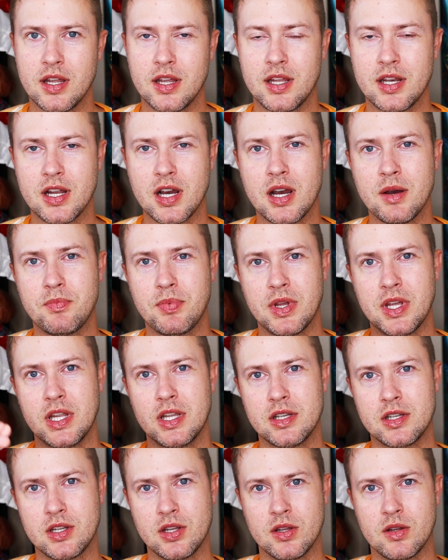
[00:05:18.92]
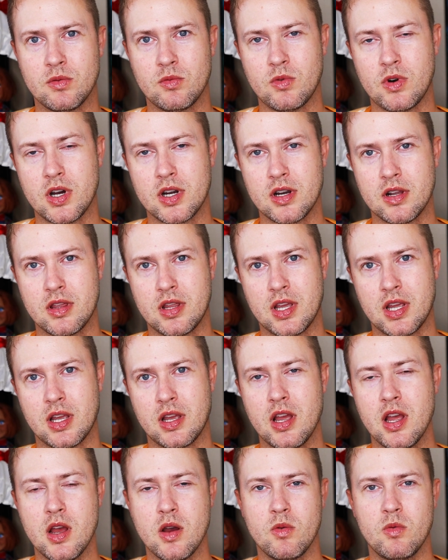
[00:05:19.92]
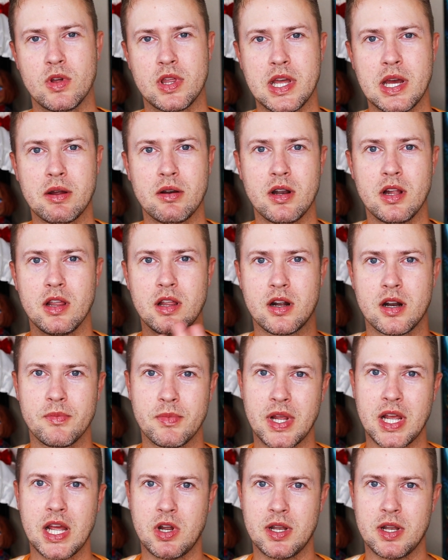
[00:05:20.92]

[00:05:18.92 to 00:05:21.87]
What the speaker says: and up into the water thing without alarming